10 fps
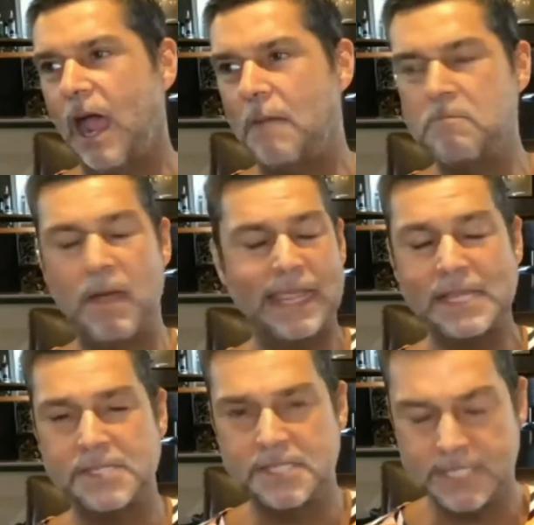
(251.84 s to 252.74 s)
the
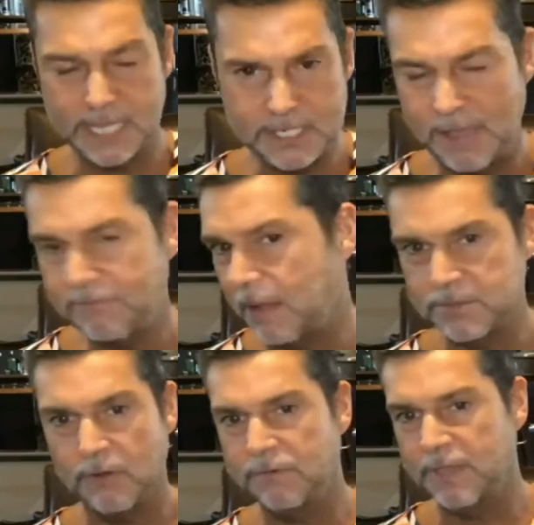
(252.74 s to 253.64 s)
ETF comes
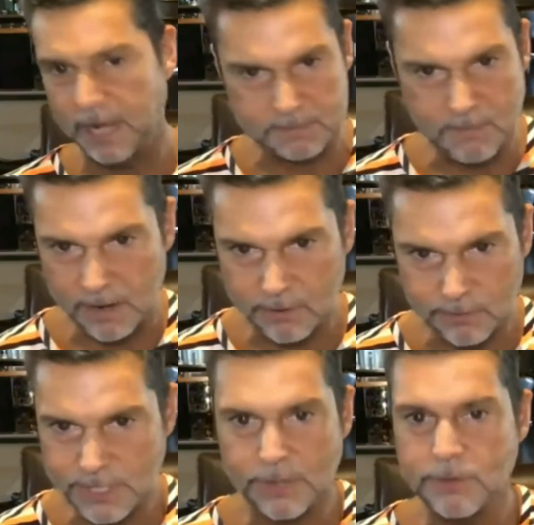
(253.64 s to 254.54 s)
off in the next month or
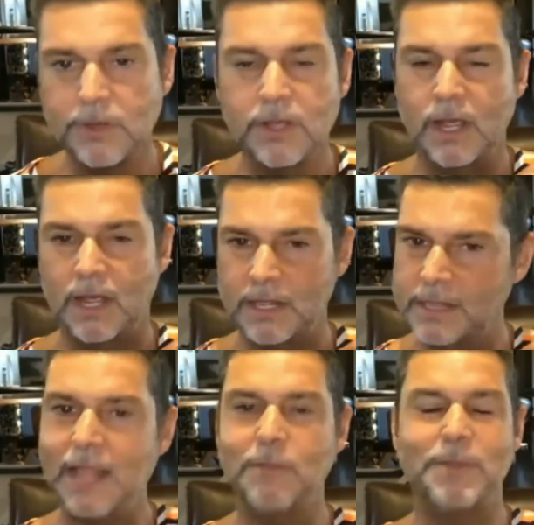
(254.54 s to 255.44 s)
two.
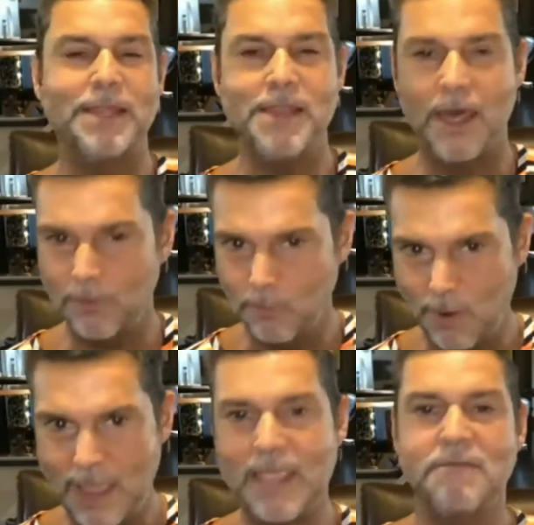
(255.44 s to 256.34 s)
That'll be another
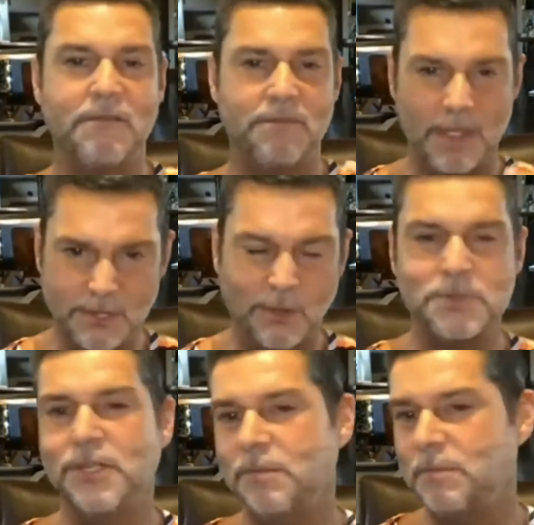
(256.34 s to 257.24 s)
wave of
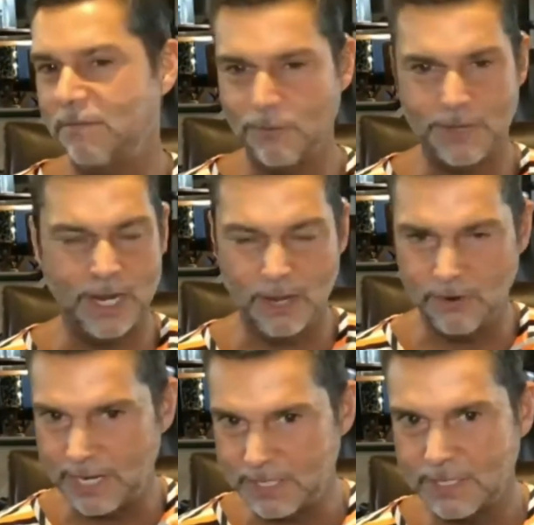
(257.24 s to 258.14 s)
adoption, and before you know
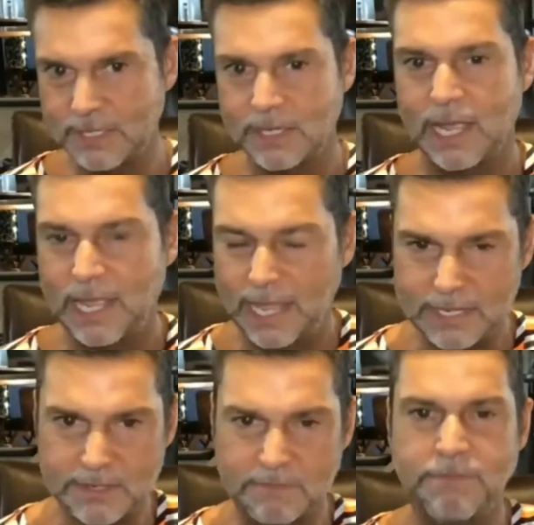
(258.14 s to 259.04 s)
it,
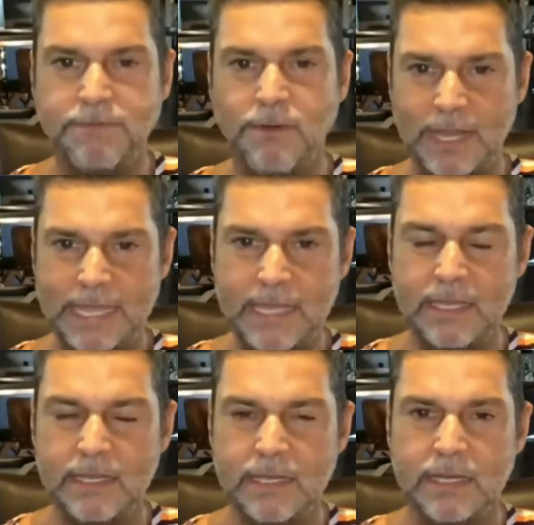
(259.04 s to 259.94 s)
it's a fully
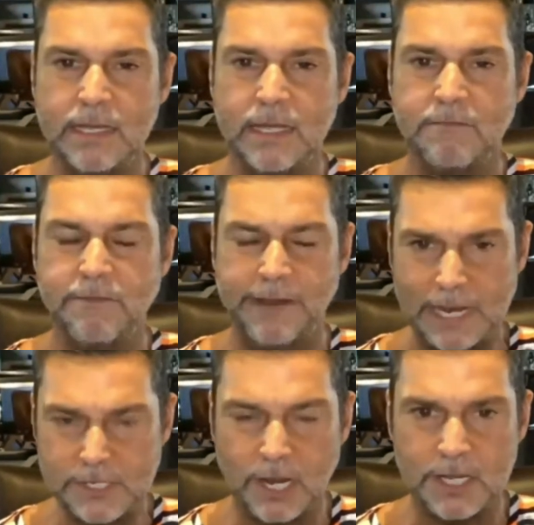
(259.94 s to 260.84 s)

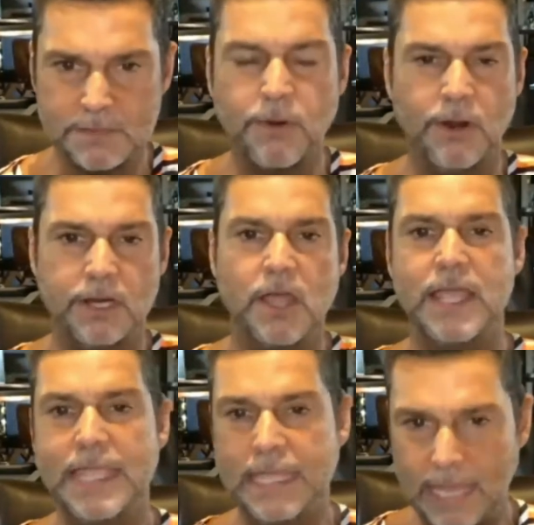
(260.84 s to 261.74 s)
financialized
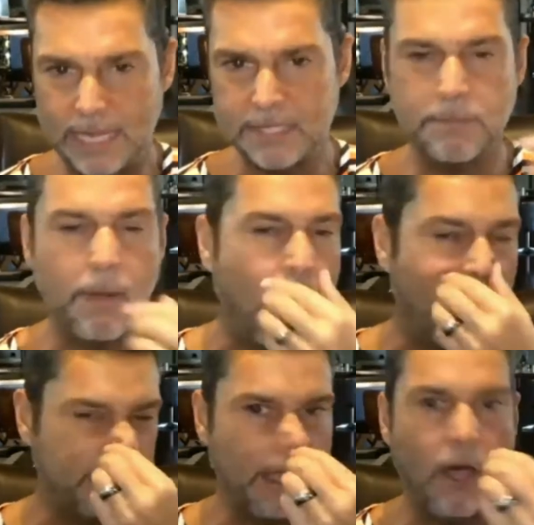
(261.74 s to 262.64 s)
product, i.e., it's
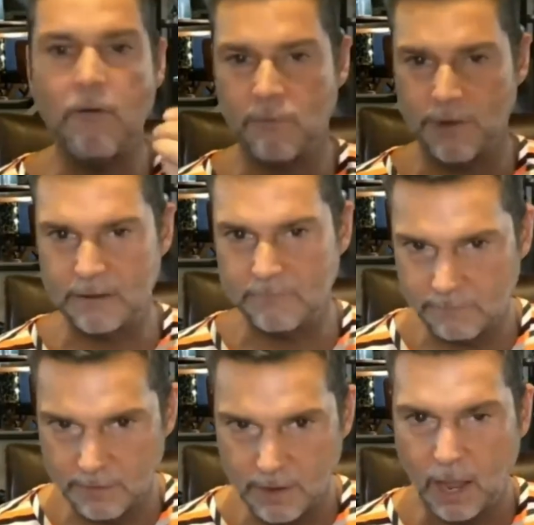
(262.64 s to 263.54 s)
part of the offering
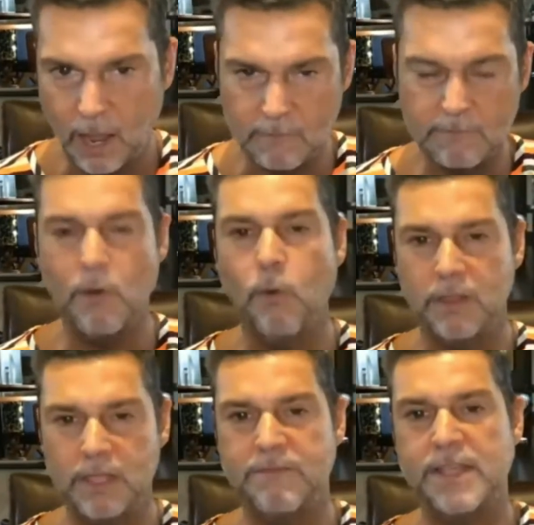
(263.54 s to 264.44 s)
of all
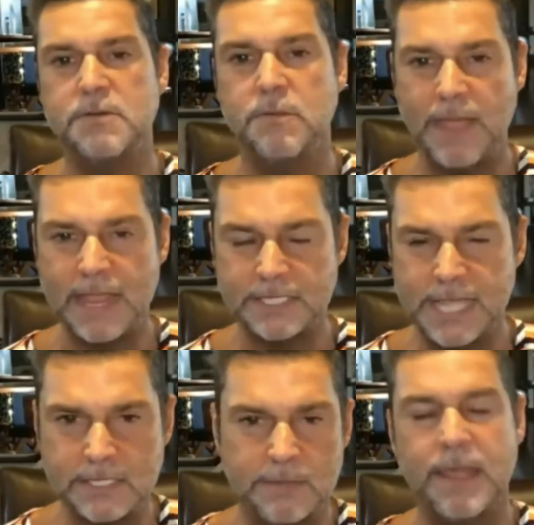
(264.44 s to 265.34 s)
of the investment banks, the
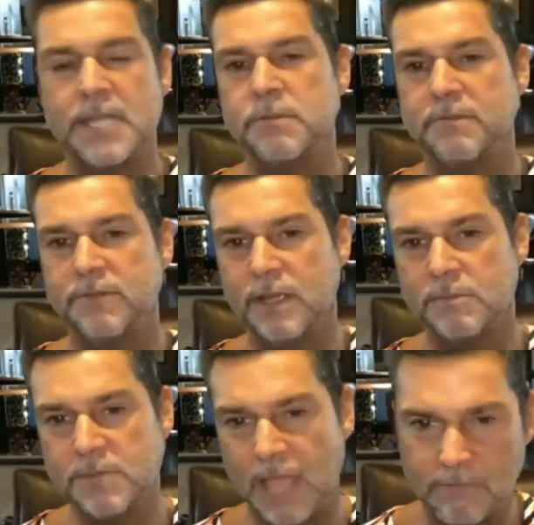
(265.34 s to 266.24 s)
asset management
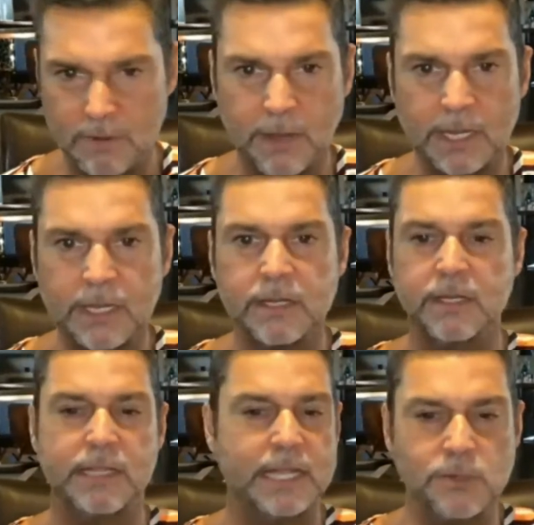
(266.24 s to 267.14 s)
firms, everybody.
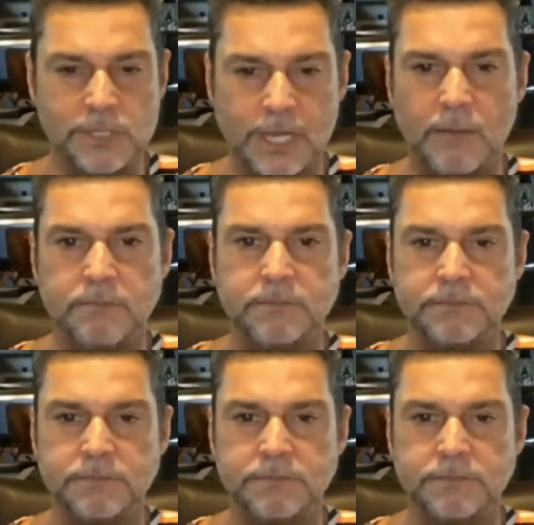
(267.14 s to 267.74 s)
That's all to come.